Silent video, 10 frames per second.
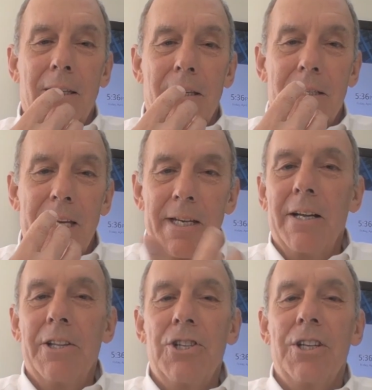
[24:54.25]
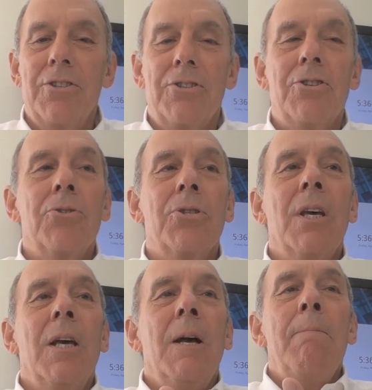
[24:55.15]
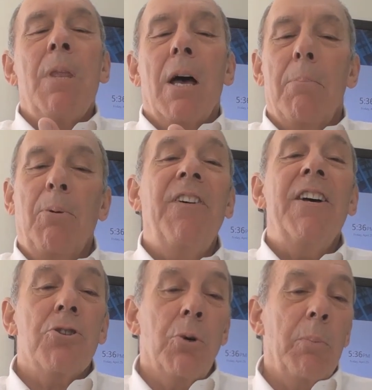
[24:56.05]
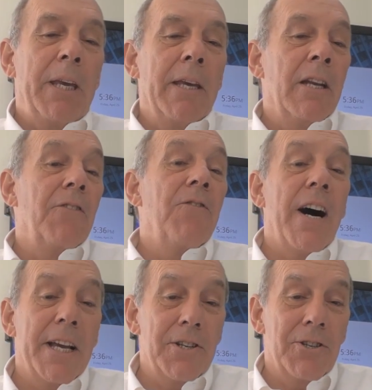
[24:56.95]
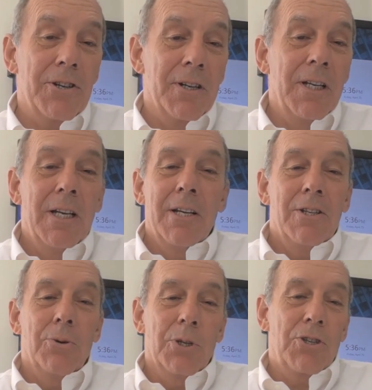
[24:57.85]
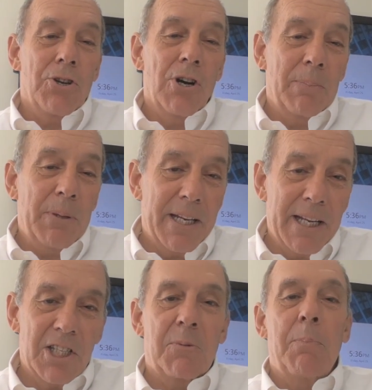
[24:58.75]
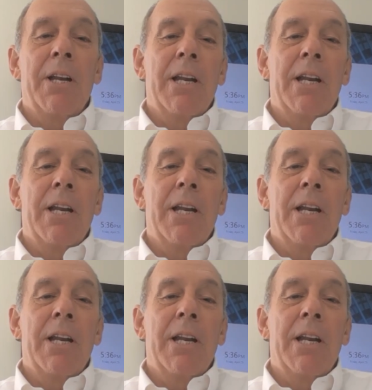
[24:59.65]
technology institutes, A professor will be an advisor to a startup that gets spun